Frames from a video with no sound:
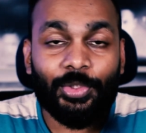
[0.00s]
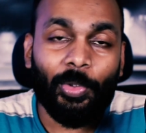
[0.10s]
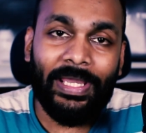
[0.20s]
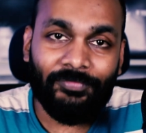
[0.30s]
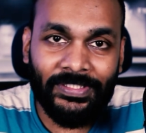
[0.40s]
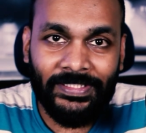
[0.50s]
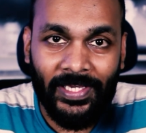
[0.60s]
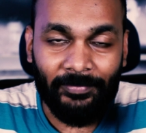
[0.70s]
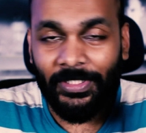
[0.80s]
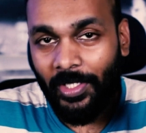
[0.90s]
So every
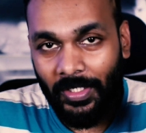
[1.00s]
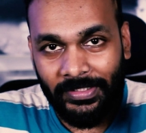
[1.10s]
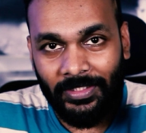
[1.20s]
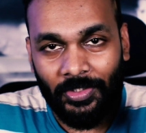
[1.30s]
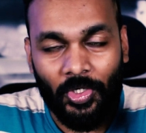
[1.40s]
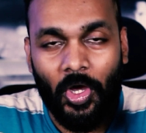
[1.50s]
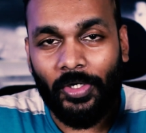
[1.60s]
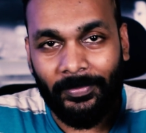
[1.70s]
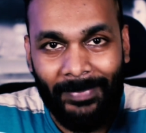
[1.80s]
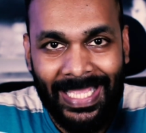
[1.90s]
time an article
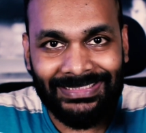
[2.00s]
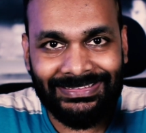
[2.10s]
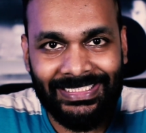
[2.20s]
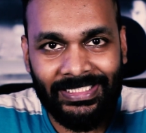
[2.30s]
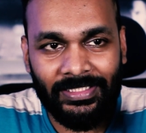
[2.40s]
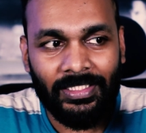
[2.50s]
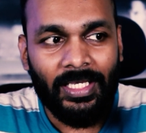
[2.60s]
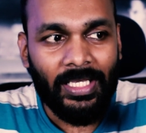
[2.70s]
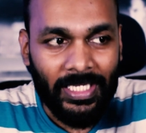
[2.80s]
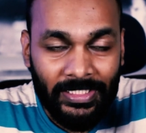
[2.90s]
or a magazine
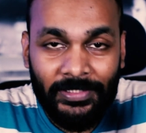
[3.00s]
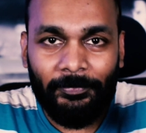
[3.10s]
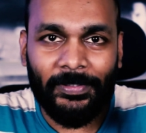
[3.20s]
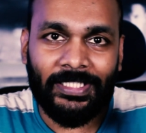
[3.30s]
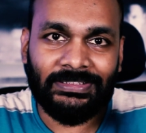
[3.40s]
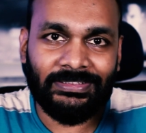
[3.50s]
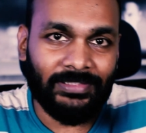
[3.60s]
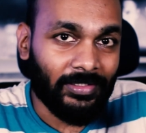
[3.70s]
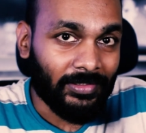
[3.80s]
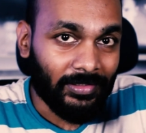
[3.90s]
interprets
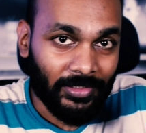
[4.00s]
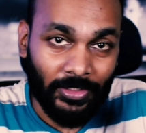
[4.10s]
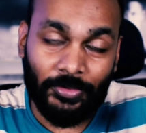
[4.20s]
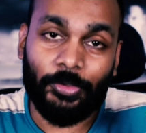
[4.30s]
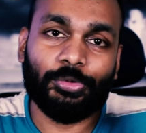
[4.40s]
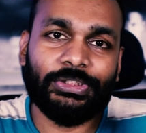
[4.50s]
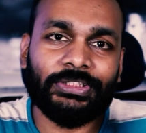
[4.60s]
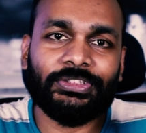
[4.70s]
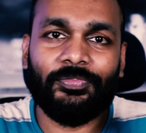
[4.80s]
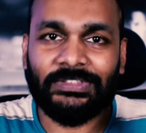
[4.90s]
the
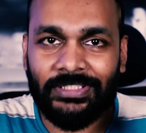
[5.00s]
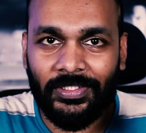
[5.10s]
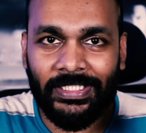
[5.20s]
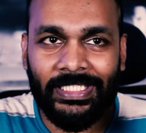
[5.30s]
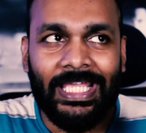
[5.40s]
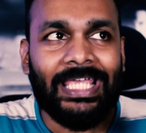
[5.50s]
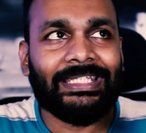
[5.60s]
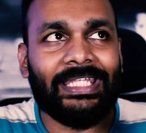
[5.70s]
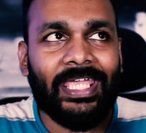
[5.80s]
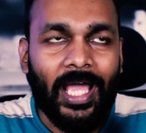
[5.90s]
conclusions of a study,
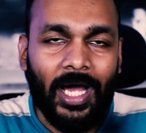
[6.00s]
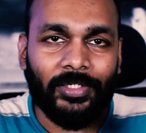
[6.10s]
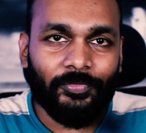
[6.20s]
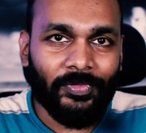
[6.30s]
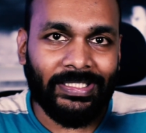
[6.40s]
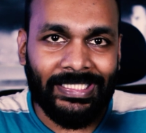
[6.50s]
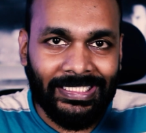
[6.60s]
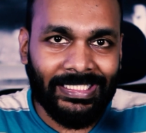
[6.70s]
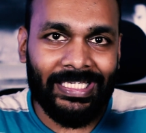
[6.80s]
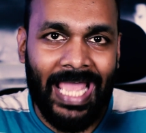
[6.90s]
they
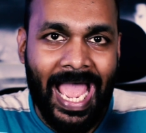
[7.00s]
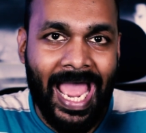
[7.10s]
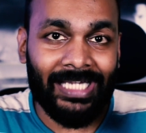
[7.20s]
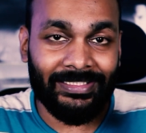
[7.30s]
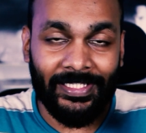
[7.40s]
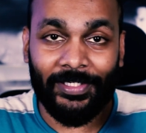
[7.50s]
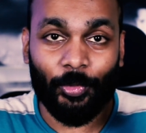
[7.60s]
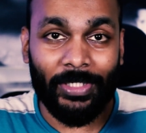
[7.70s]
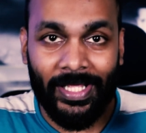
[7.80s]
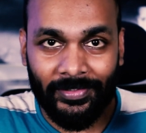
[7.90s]
unwittingly add
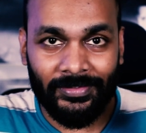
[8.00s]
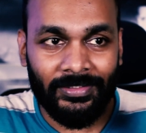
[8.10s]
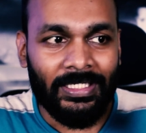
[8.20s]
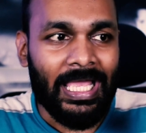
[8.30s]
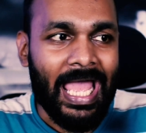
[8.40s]
their own error,